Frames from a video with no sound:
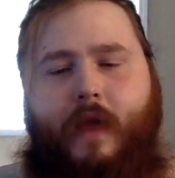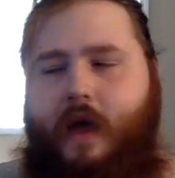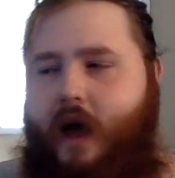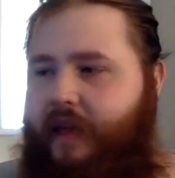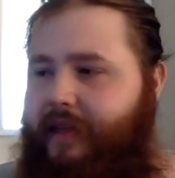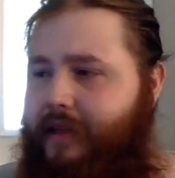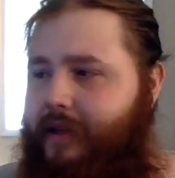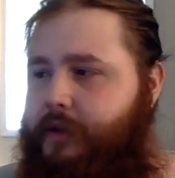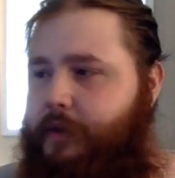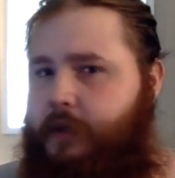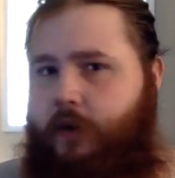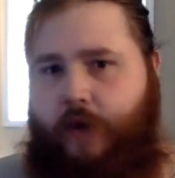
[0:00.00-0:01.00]
I thought this
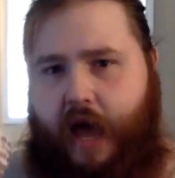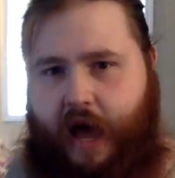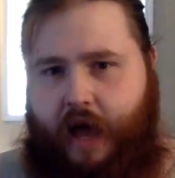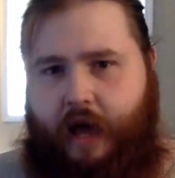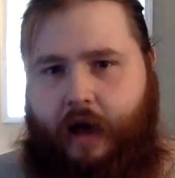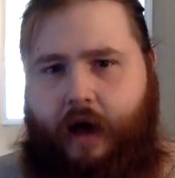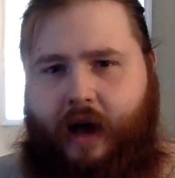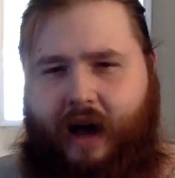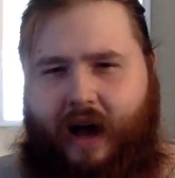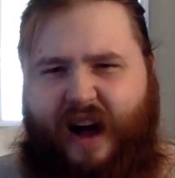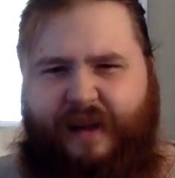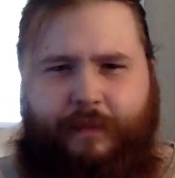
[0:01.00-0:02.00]
was okay.
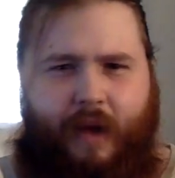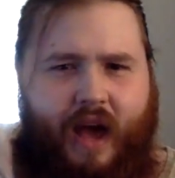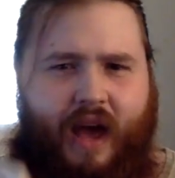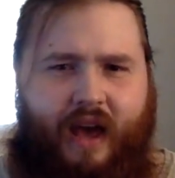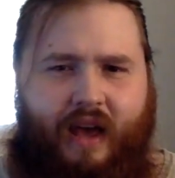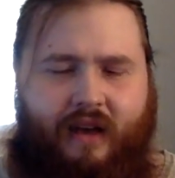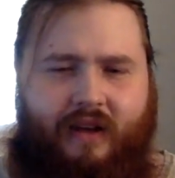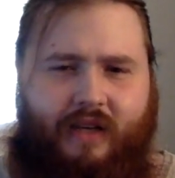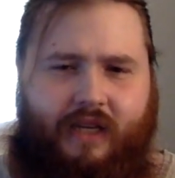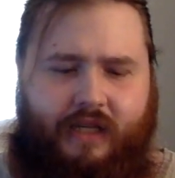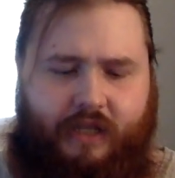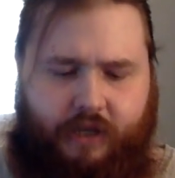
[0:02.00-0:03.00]
I may
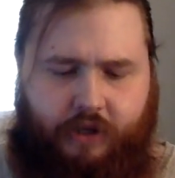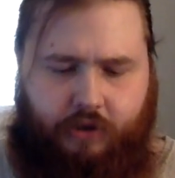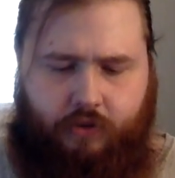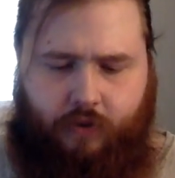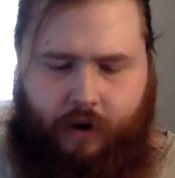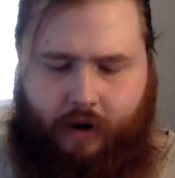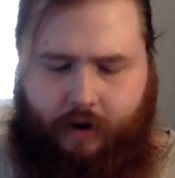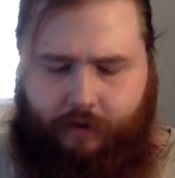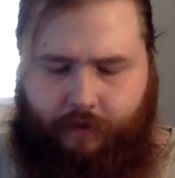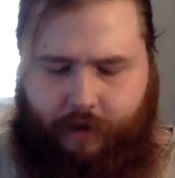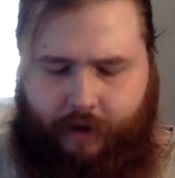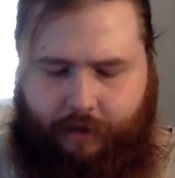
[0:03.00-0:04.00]
continue on
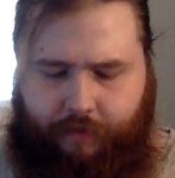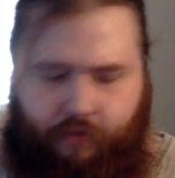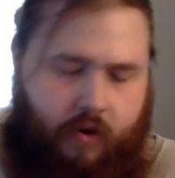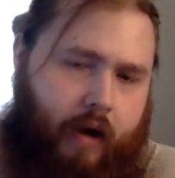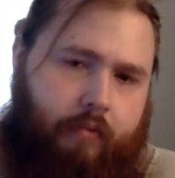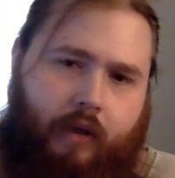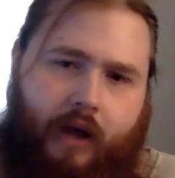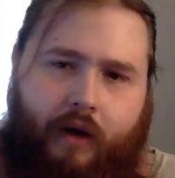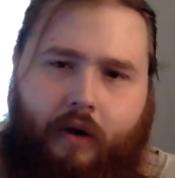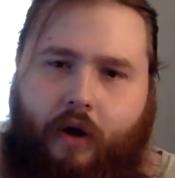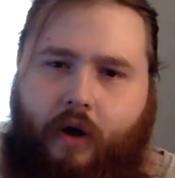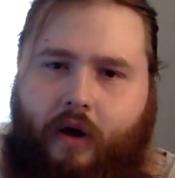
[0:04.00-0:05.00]
with it, probably.
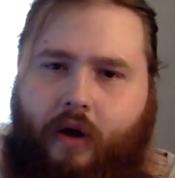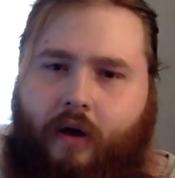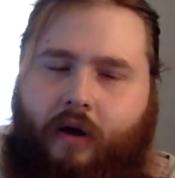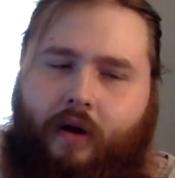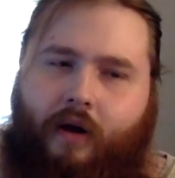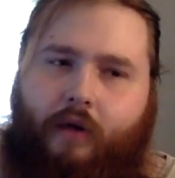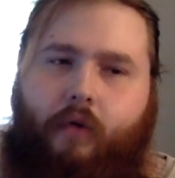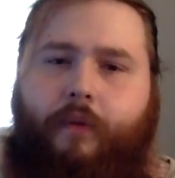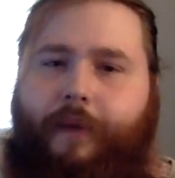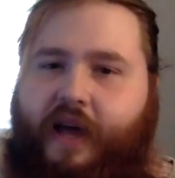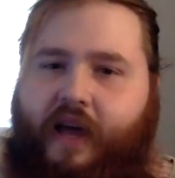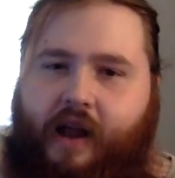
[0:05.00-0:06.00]
Who
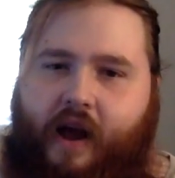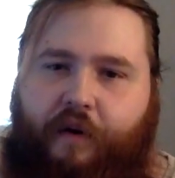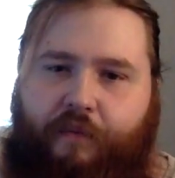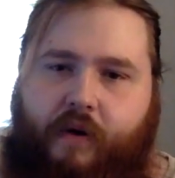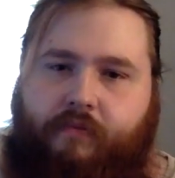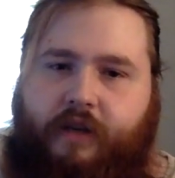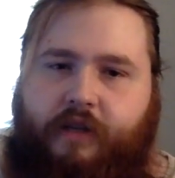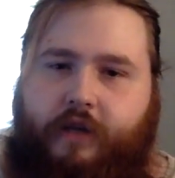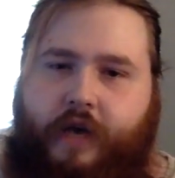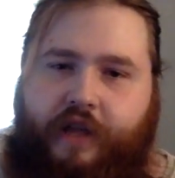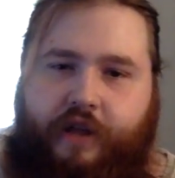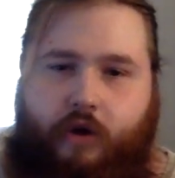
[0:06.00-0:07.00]
am I kidding? I'll probably
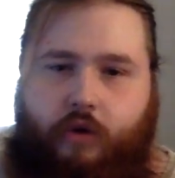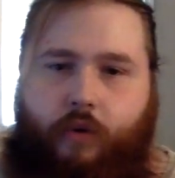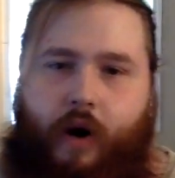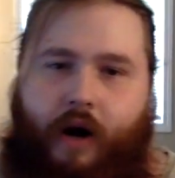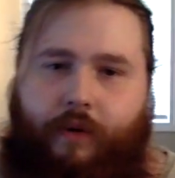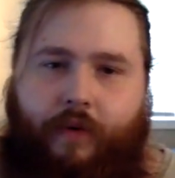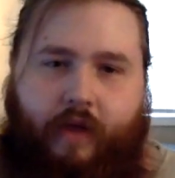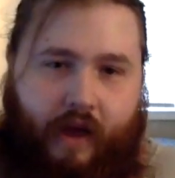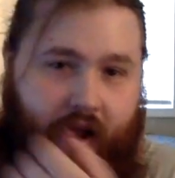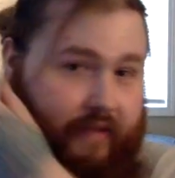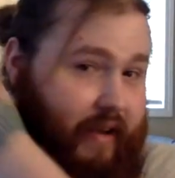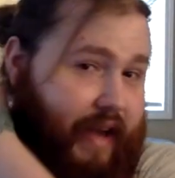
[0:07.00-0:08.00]
continue on with
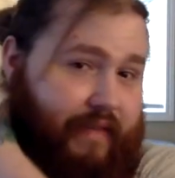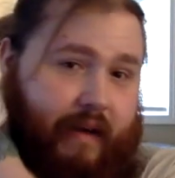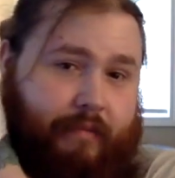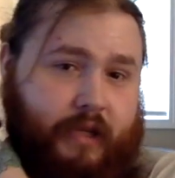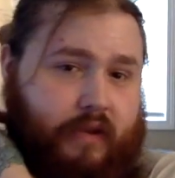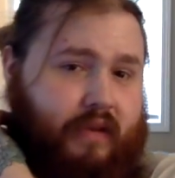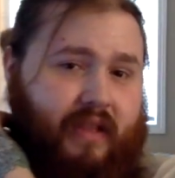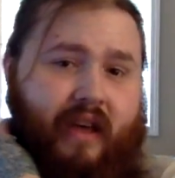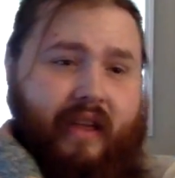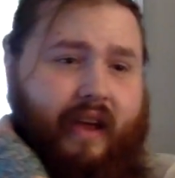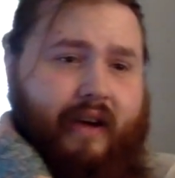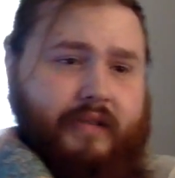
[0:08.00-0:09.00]
it if I have absolutely
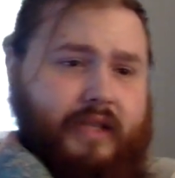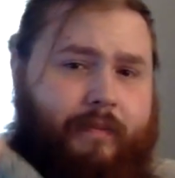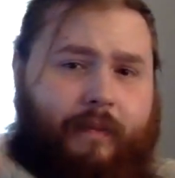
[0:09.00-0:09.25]
nothing else to